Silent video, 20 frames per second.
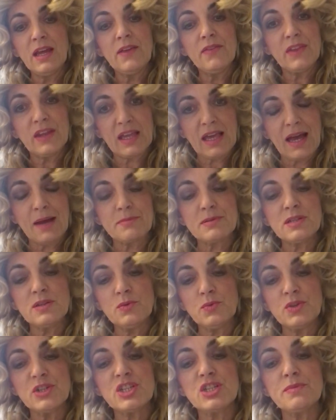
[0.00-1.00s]
The
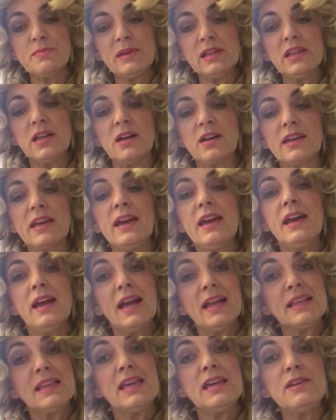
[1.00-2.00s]
captain wished me luck
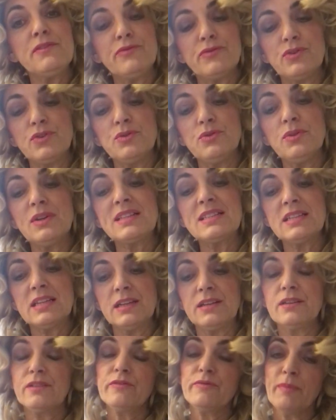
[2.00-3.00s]
and gave Roo a
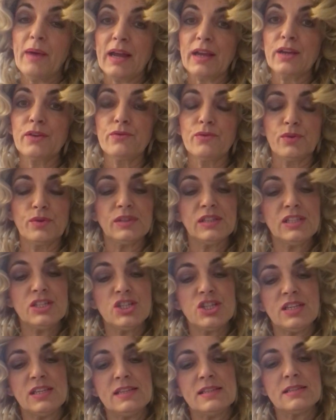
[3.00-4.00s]
tin of macaroni
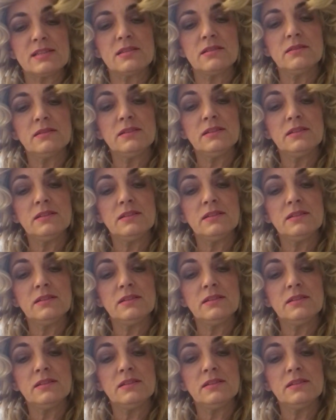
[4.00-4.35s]
cheese.